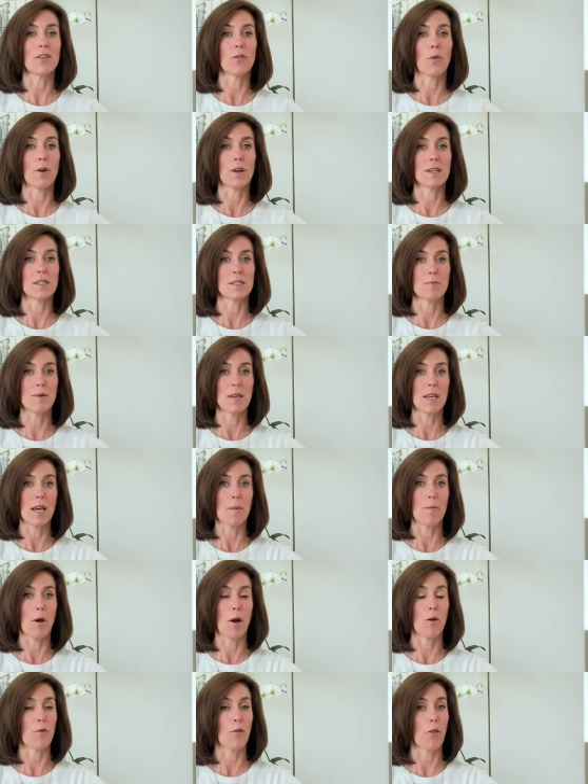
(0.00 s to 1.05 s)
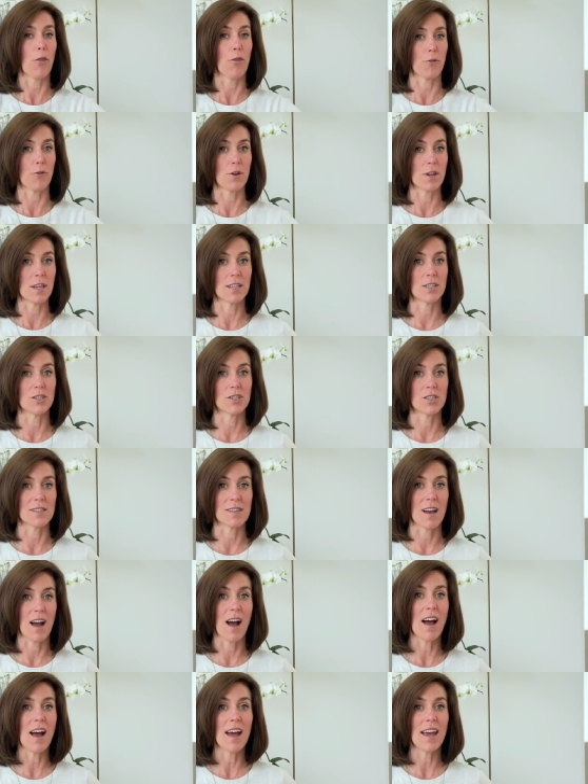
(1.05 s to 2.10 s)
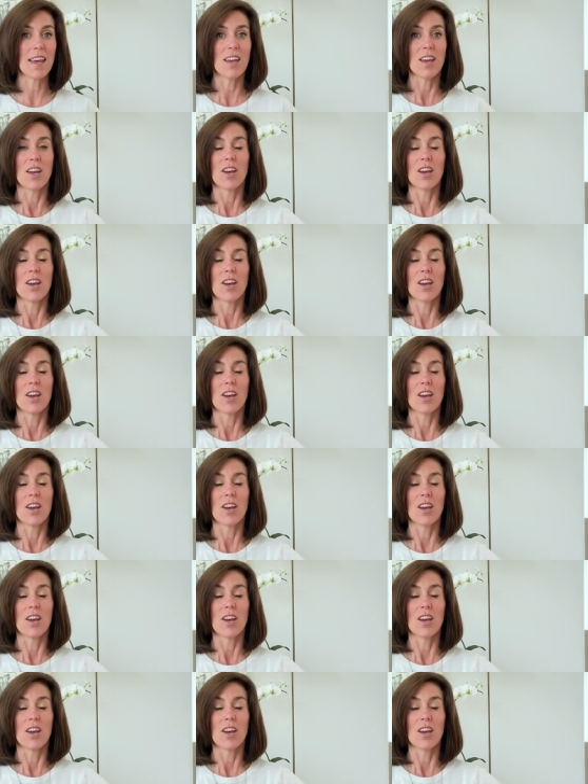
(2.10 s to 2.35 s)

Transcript: going to be about thirty inches high.